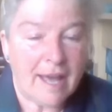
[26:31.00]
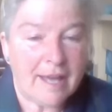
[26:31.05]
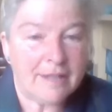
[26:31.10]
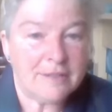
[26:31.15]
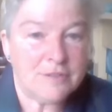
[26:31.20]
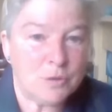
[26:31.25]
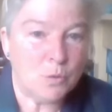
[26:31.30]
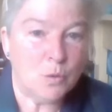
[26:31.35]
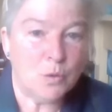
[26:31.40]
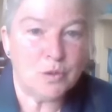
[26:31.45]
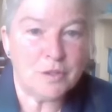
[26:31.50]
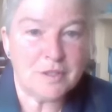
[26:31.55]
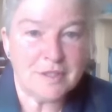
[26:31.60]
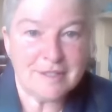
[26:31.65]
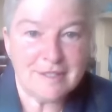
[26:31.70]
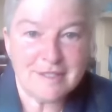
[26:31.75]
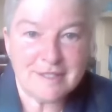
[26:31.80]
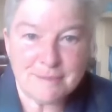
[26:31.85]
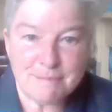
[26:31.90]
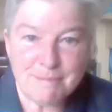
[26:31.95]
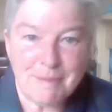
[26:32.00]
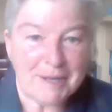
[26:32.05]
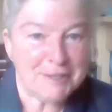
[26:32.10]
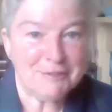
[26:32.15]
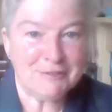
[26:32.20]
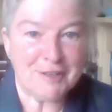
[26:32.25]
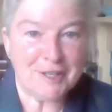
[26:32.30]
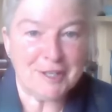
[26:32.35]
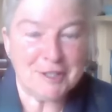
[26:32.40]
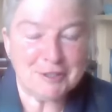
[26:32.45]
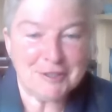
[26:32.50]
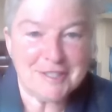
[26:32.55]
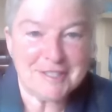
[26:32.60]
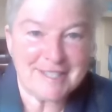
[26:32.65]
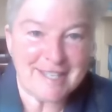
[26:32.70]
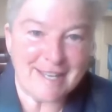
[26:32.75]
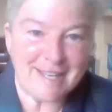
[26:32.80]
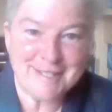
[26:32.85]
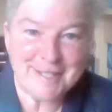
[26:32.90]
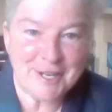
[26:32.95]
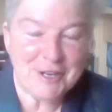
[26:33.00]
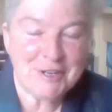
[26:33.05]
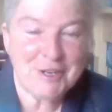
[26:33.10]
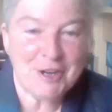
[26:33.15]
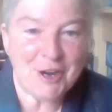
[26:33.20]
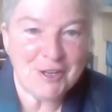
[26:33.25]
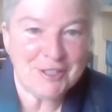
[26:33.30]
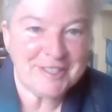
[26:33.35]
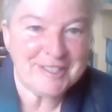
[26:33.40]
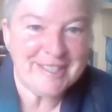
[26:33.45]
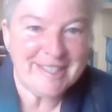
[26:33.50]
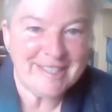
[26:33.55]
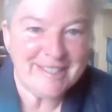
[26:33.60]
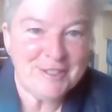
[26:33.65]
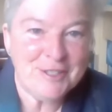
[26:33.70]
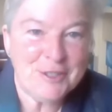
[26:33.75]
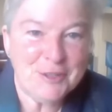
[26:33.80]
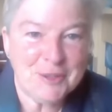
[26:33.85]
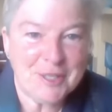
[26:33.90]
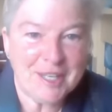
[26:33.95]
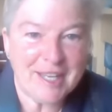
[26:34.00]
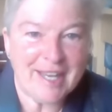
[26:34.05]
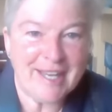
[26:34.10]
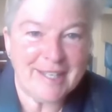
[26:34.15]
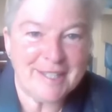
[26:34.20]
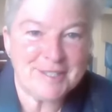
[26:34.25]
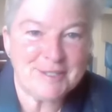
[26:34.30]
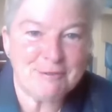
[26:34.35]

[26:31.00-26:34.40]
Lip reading: headquarters manufacturing centre and garden in the UK.